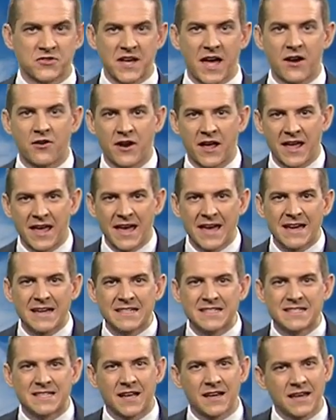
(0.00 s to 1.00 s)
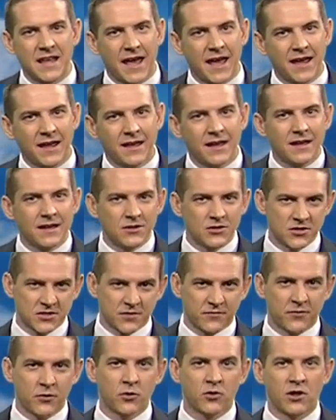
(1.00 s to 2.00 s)
Saturday. Sunday, just a
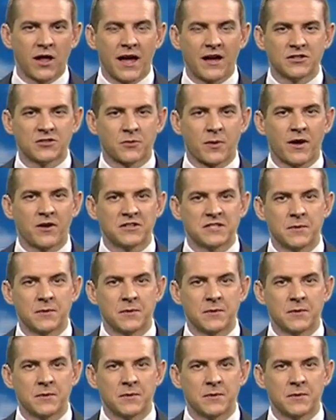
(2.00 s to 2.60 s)
few clouds around,